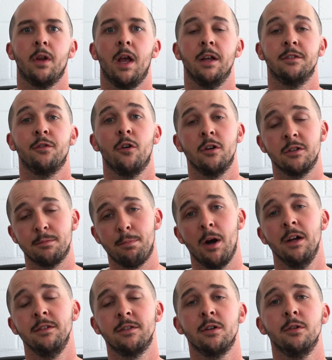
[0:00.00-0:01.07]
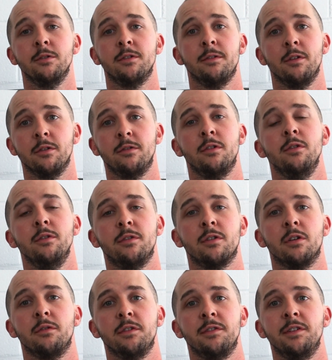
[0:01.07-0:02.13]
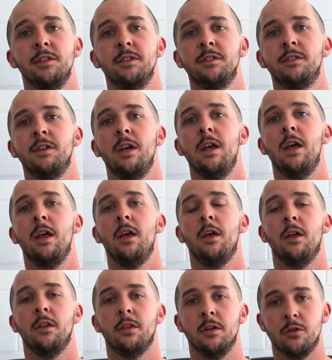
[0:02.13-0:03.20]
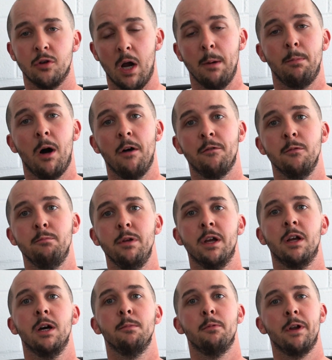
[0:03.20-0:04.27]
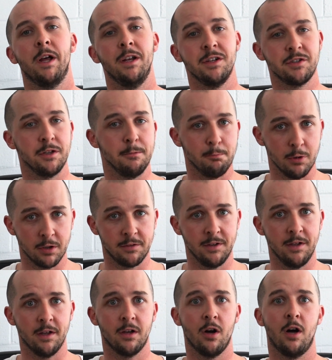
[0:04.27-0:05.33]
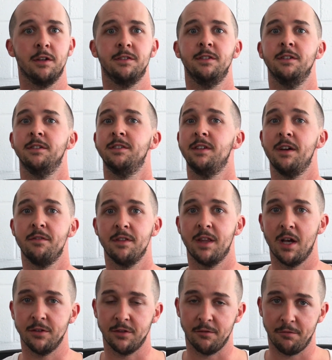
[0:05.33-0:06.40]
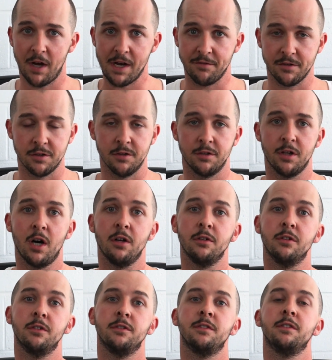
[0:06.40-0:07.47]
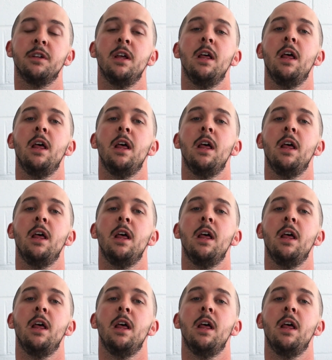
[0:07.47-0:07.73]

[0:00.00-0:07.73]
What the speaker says: As far as price goes of those 2 services, The drop-off and pickup, when I initially booked it, costed $7,500.